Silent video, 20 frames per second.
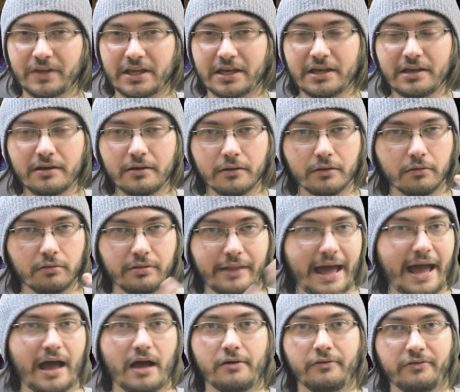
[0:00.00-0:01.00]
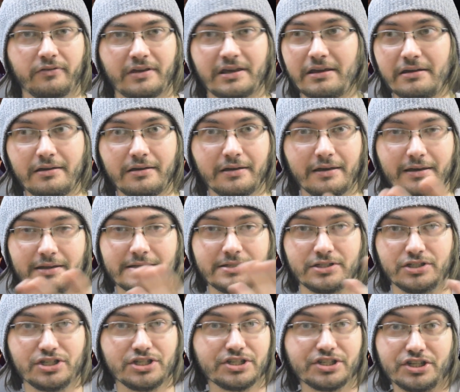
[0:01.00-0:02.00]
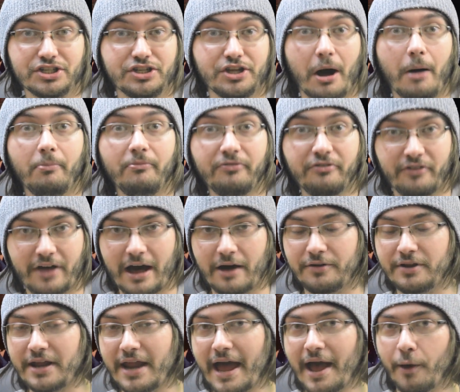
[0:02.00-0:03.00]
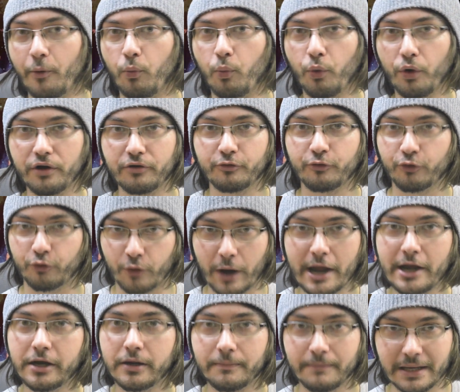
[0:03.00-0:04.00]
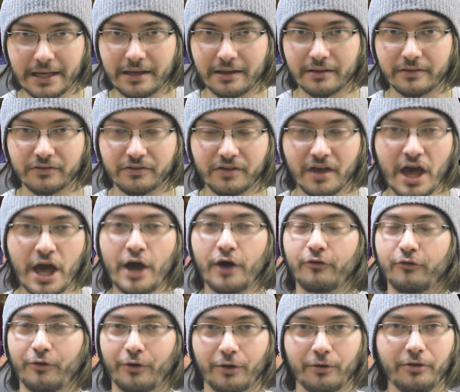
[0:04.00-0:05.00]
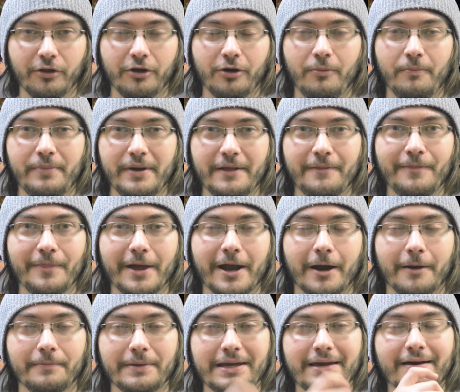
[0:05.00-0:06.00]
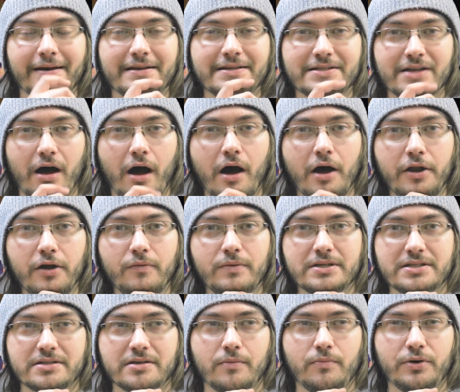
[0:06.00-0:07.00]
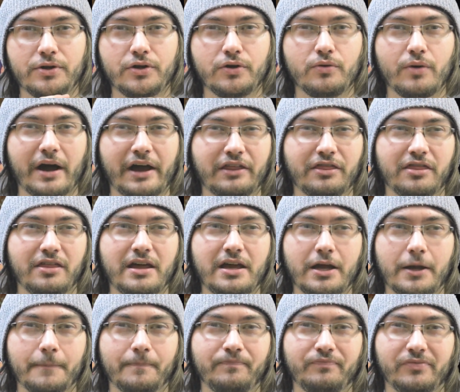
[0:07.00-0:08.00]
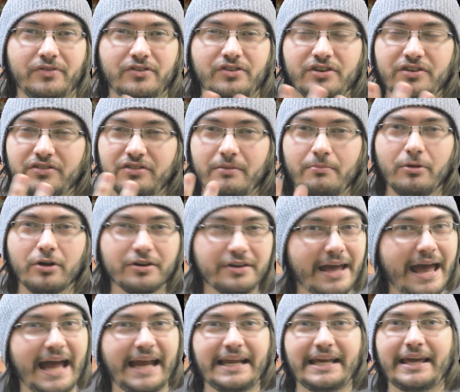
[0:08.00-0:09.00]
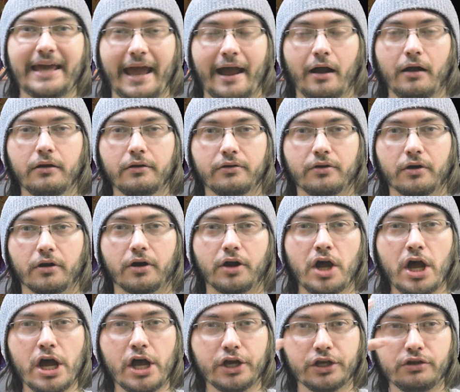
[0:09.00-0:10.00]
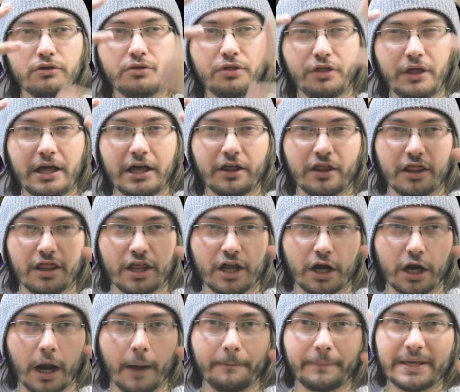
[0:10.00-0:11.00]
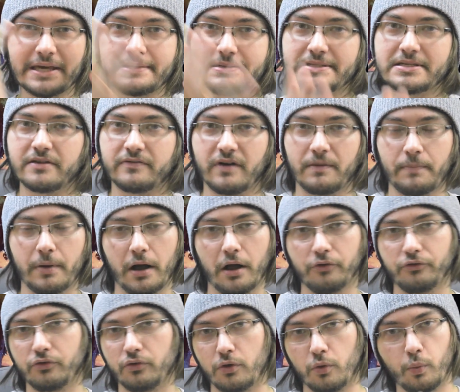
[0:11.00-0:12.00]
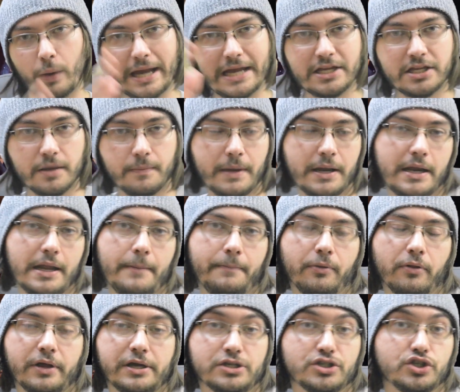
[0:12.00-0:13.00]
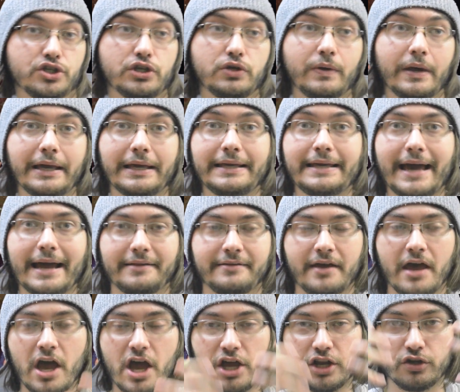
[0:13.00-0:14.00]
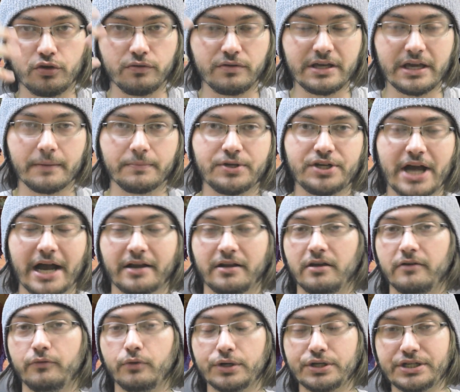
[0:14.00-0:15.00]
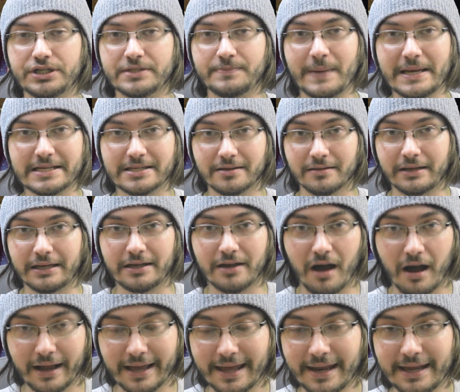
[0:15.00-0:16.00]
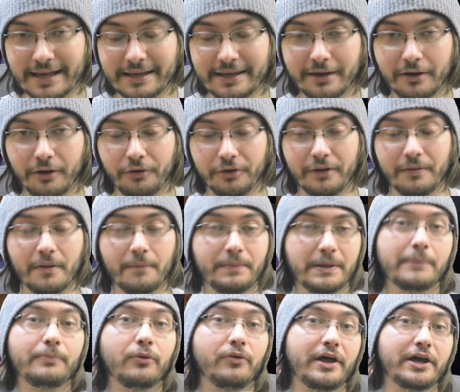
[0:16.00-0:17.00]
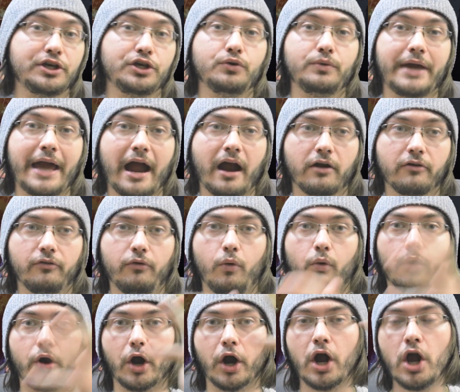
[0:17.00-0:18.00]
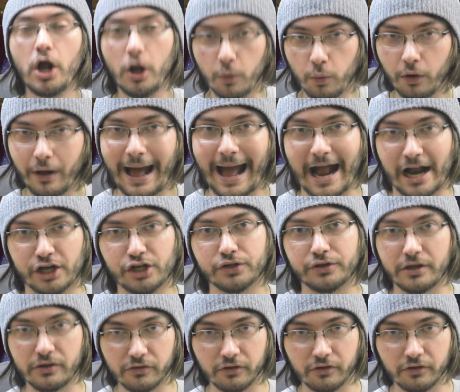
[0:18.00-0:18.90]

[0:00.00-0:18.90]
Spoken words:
He laughs. He is just dumbfounded at what friend means for a little bit there, because Otto is someone who I think, just similar to any character, you think they're a piece of a puzzle, way to manipulate so you can get to the objective, which is basically not getting killed and the people that you care for will actually